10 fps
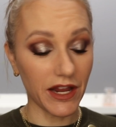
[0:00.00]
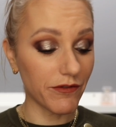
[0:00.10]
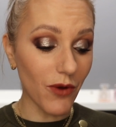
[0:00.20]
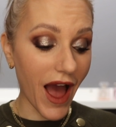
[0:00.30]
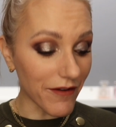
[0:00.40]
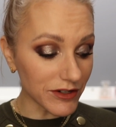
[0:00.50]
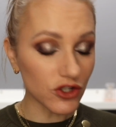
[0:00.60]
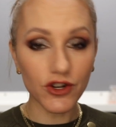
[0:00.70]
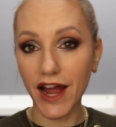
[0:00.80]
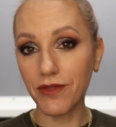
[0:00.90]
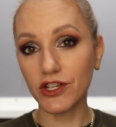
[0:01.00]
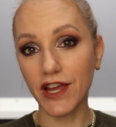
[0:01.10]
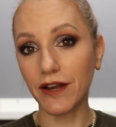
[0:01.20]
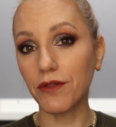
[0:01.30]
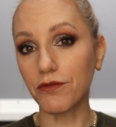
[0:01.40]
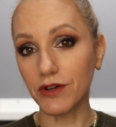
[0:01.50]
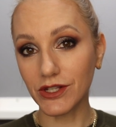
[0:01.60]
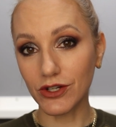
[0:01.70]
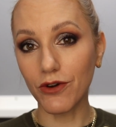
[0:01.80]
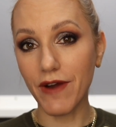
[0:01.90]
If you haven't tried the shade
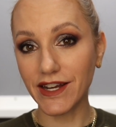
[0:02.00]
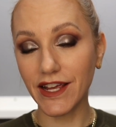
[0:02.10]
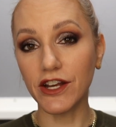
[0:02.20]
Thrust already